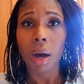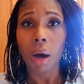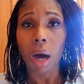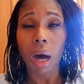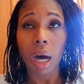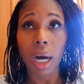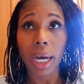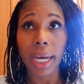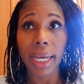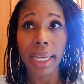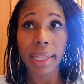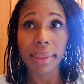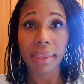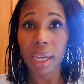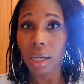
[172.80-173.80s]

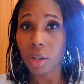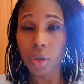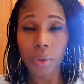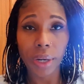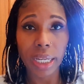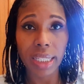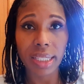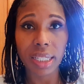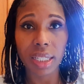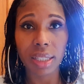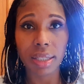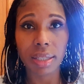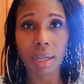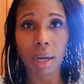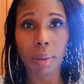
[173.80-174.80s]
I then created
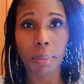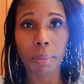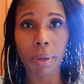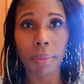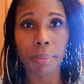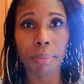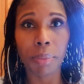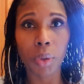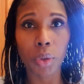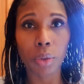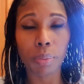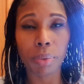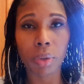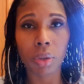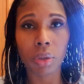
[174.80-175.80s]
some mood
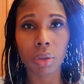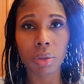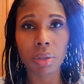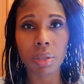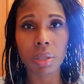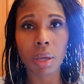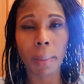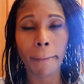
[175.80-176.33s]
boards,